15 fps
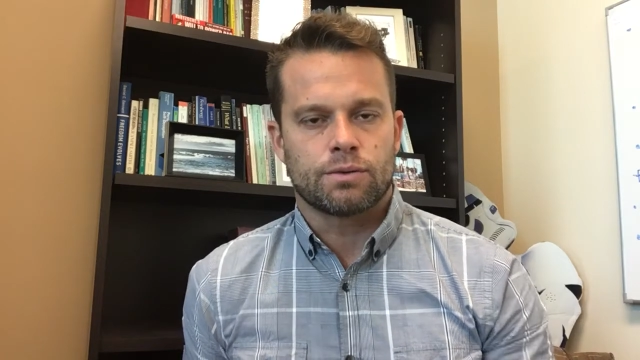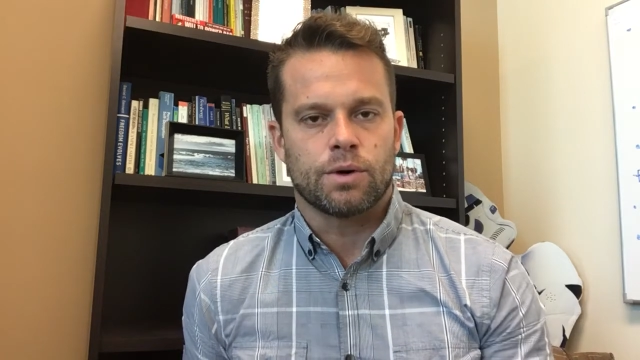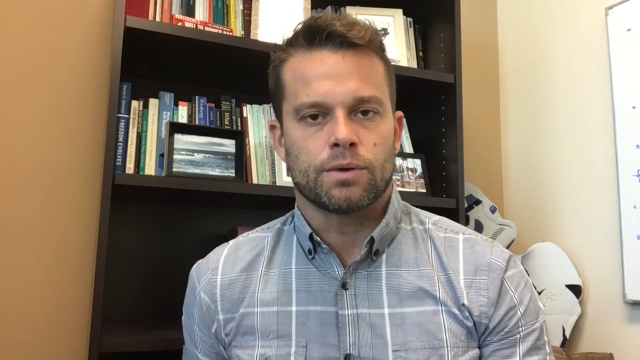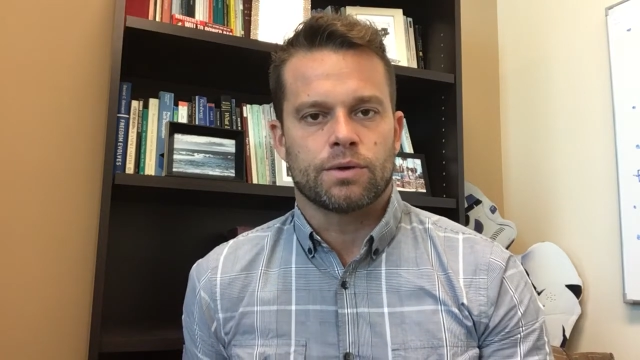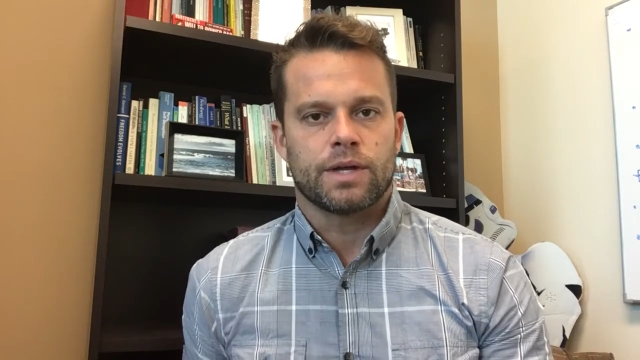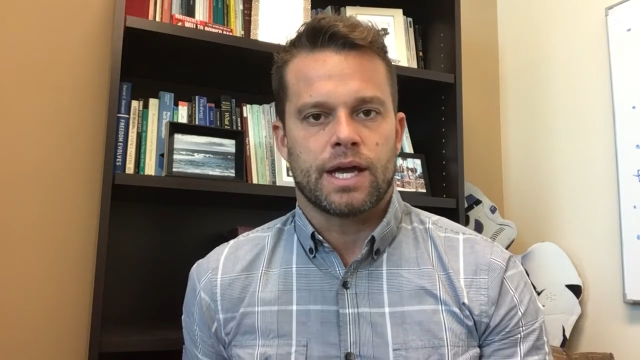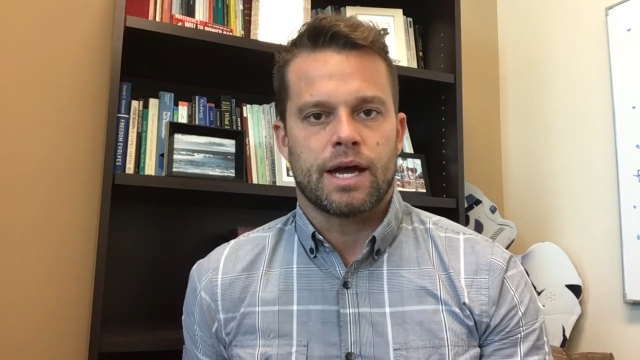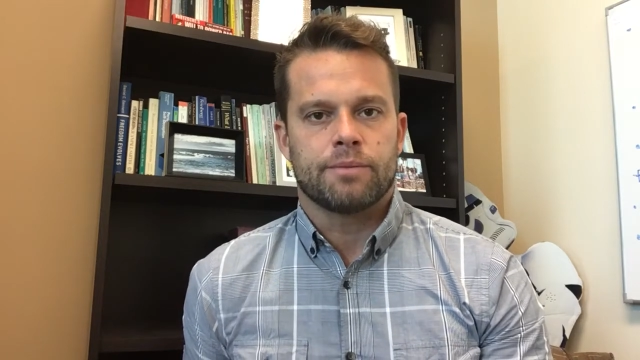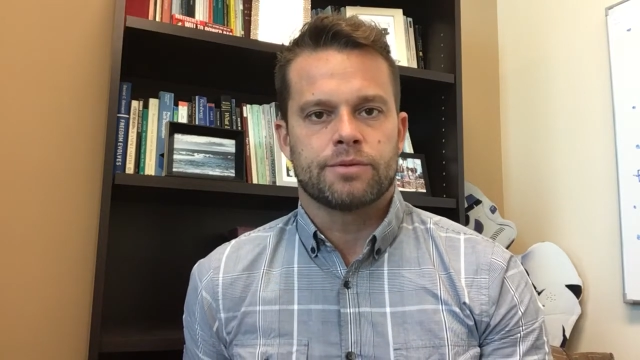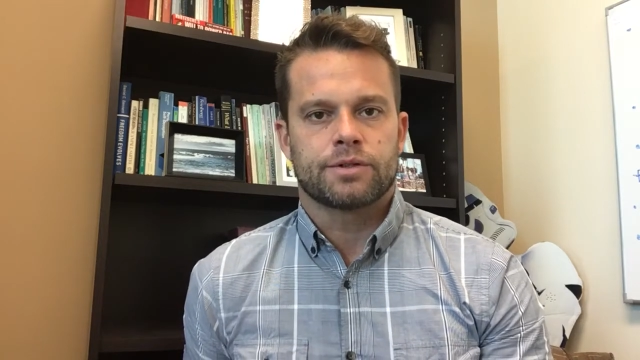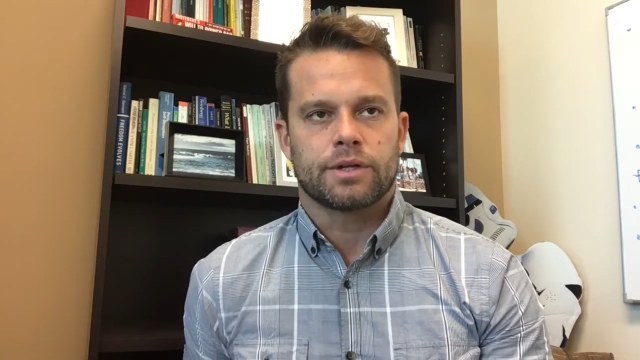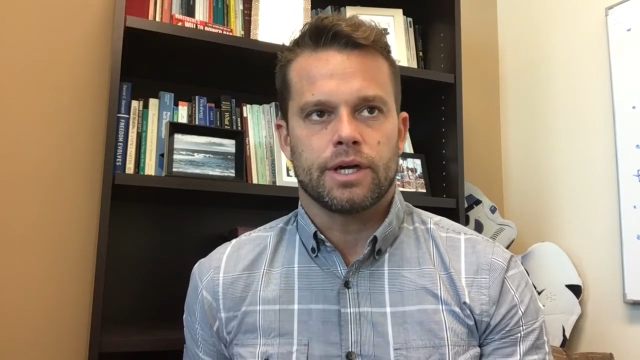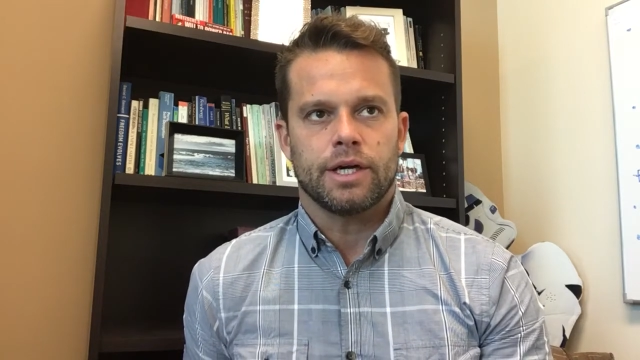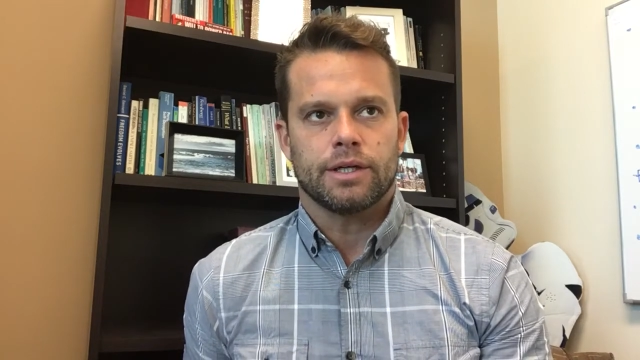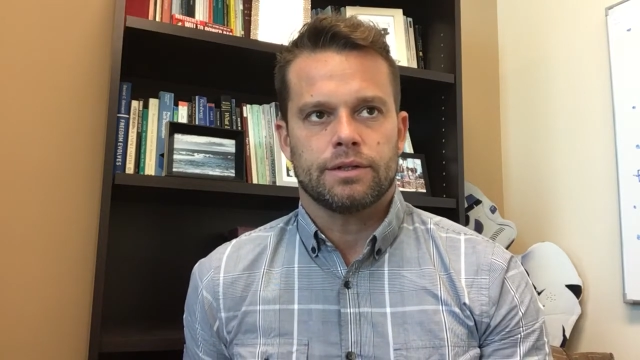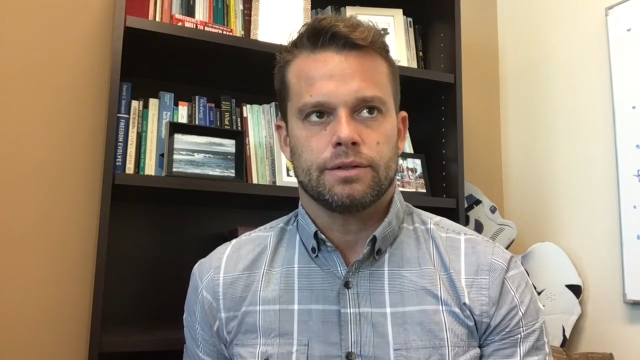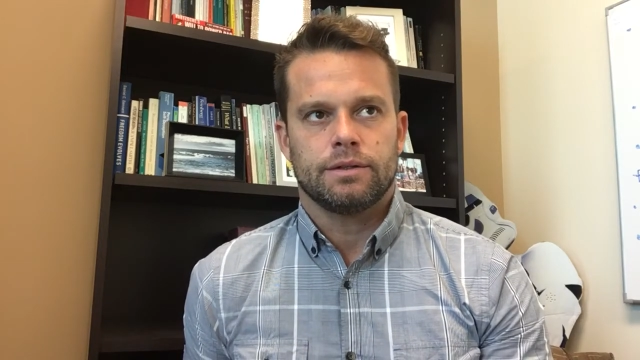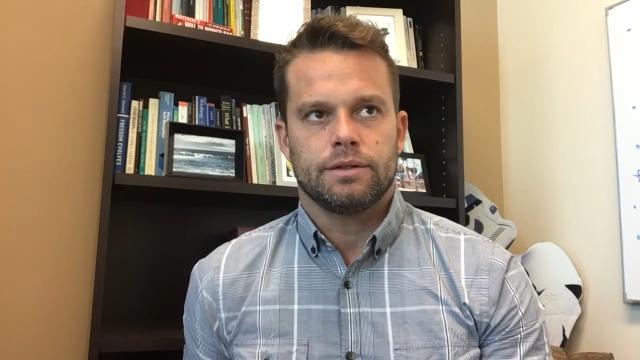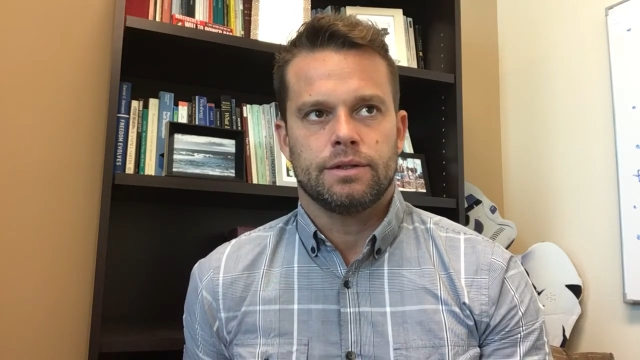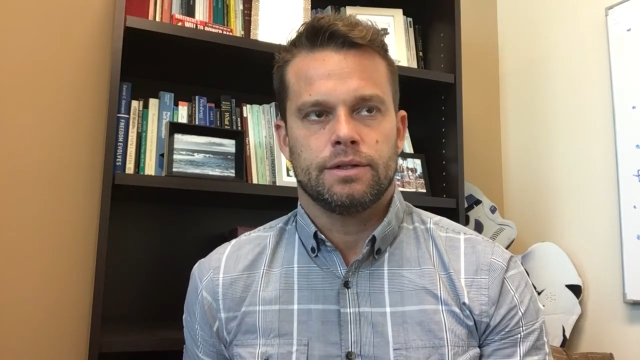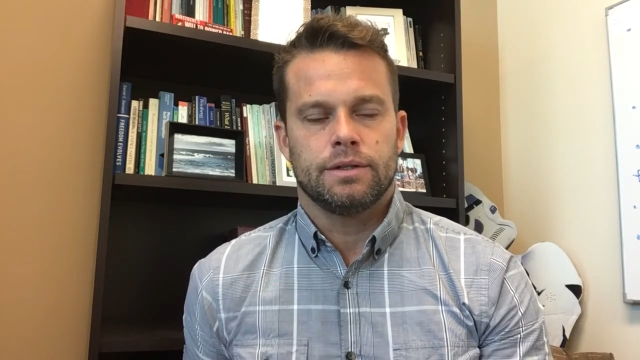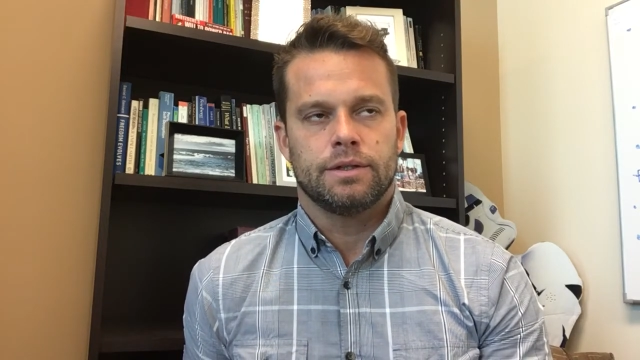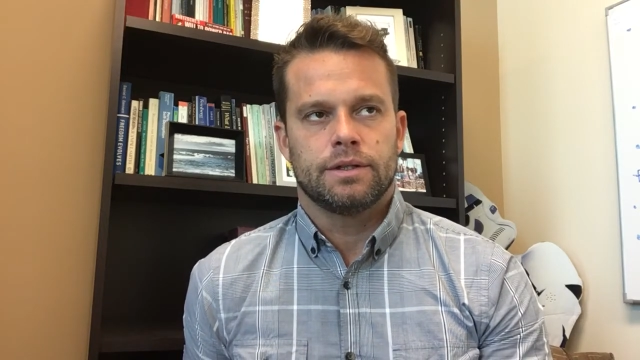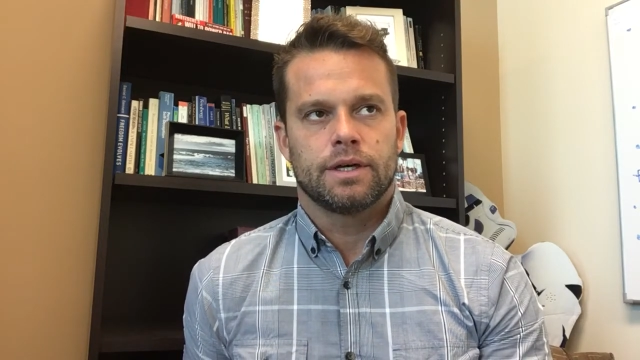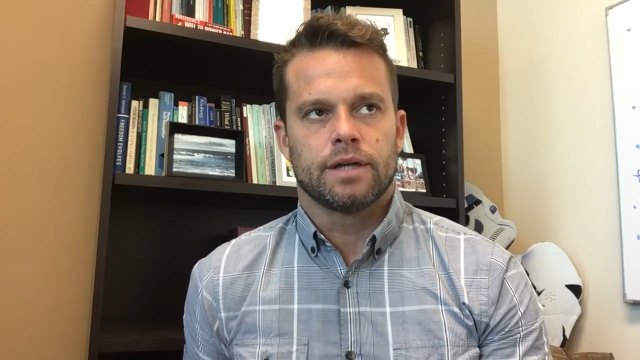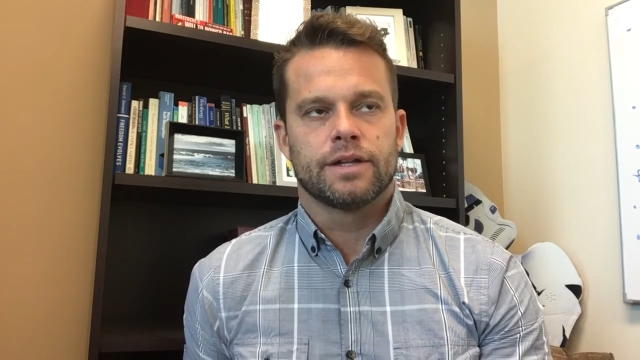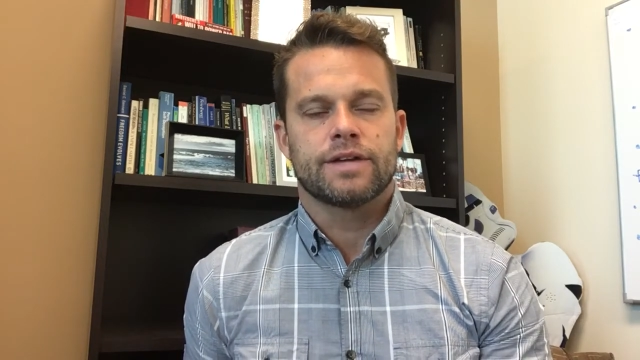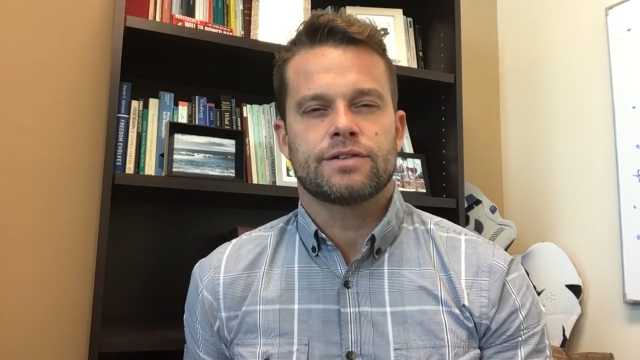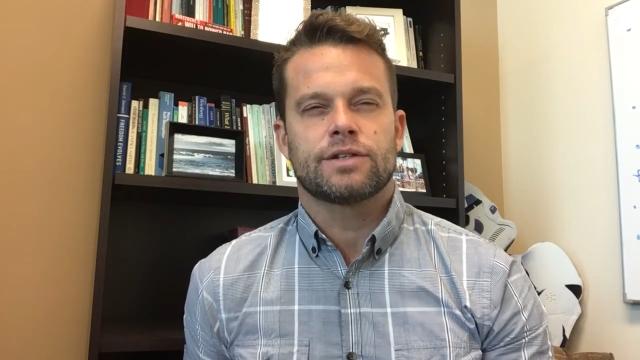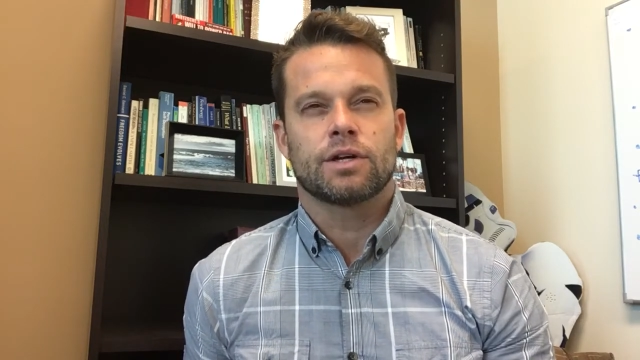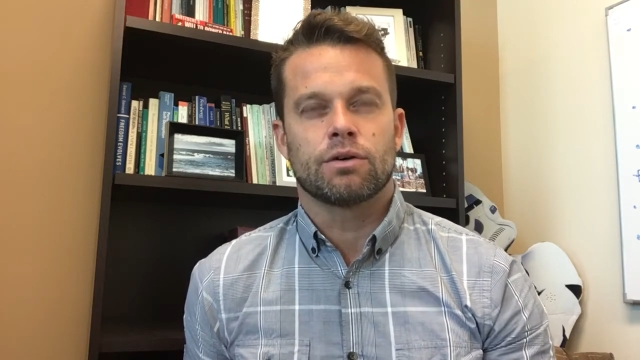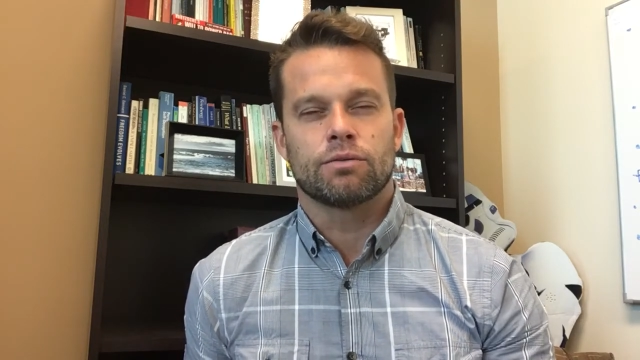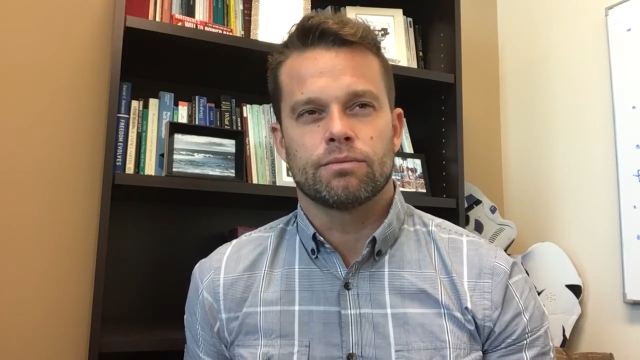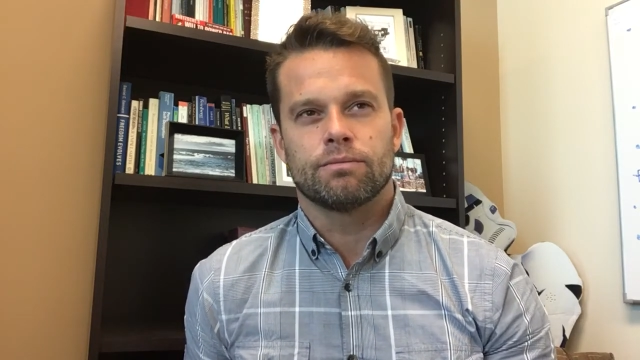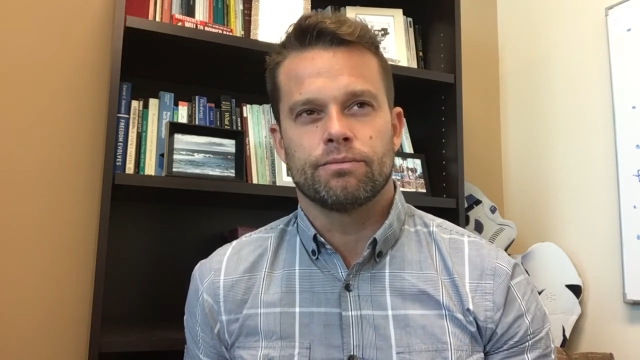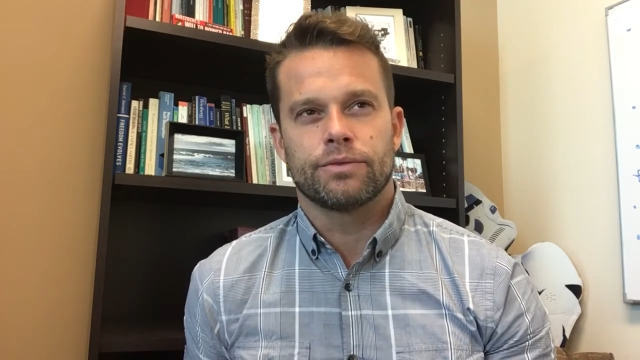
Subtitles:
quote the abstract. Unless they're